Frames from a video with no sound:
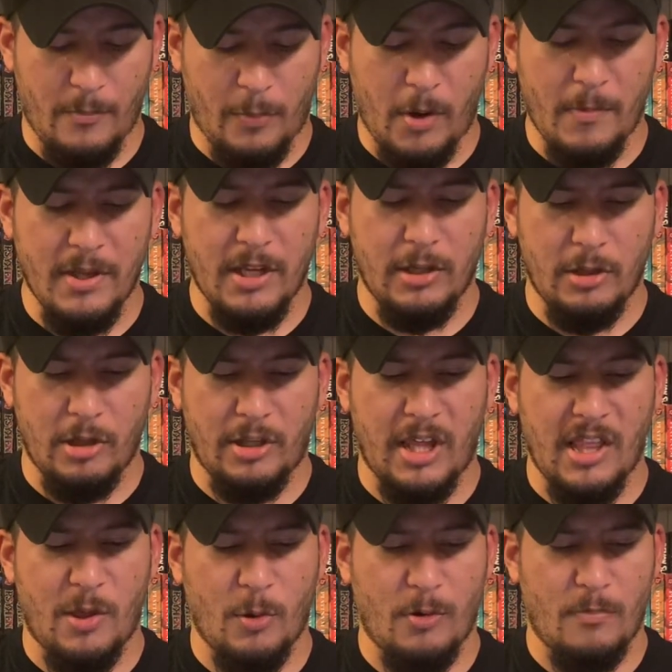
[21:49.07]
I'm probably gonna look
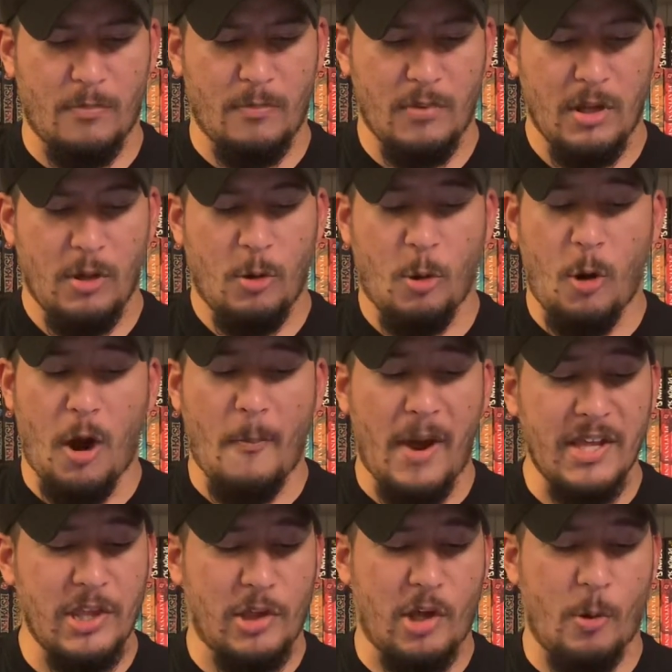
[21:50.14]
into it, or I
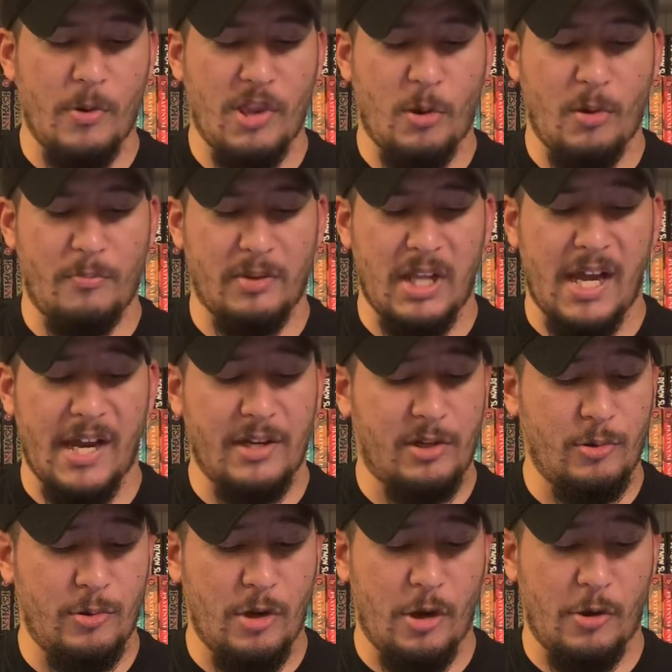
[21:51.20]
might just go into it blind.
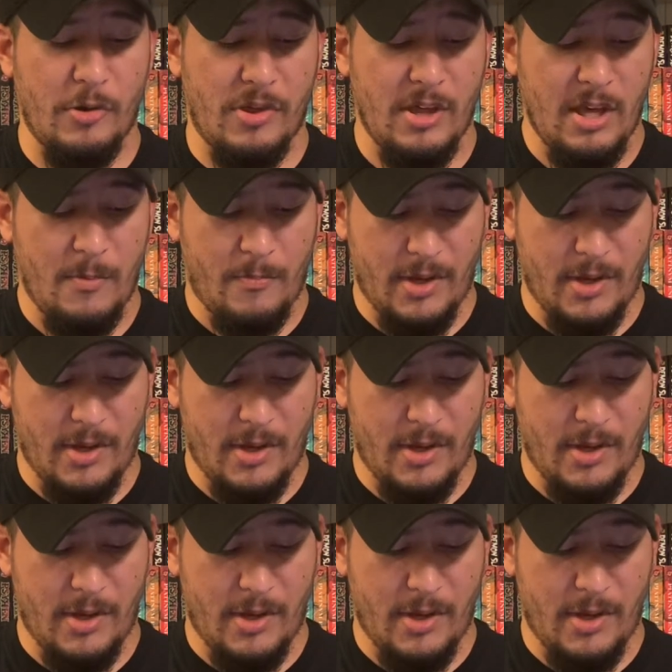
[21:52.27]
Who knows?